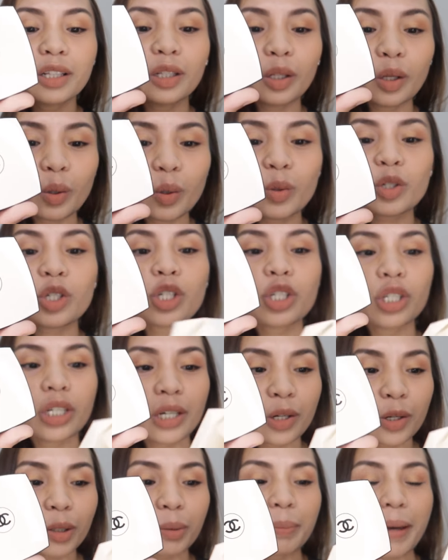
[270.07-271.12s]
Glow
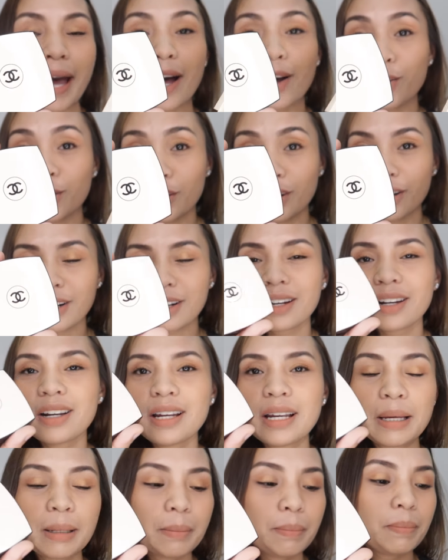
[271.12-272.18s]
Sheer Powder
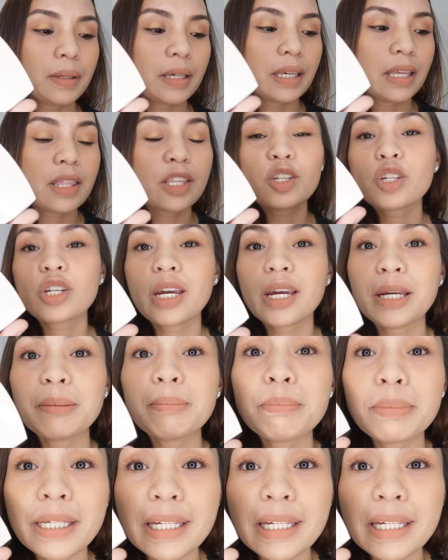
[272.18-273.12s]
in the shade